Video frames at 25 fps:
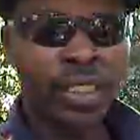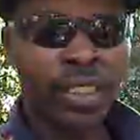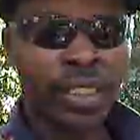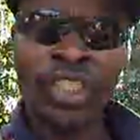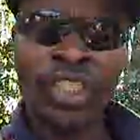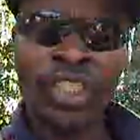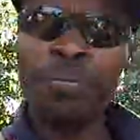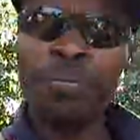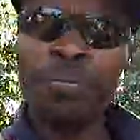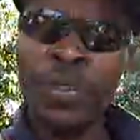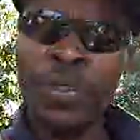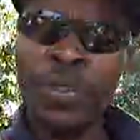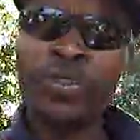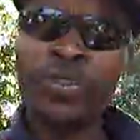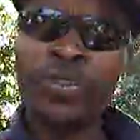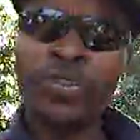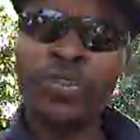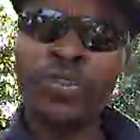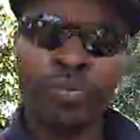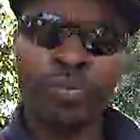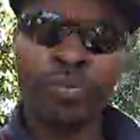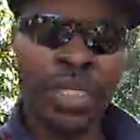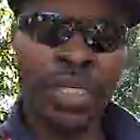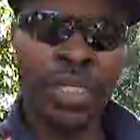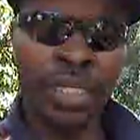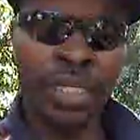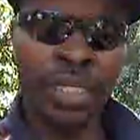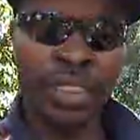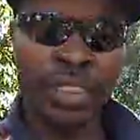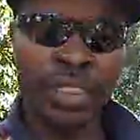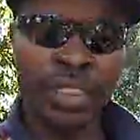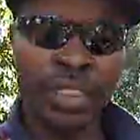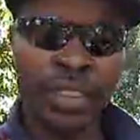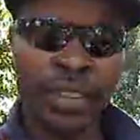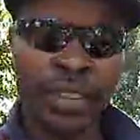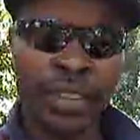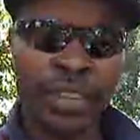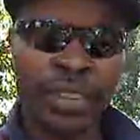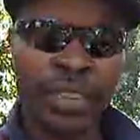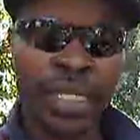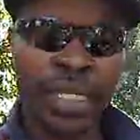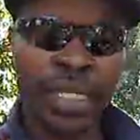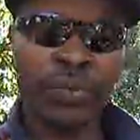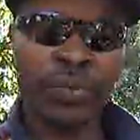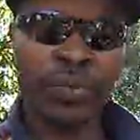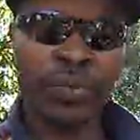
She pictures me as I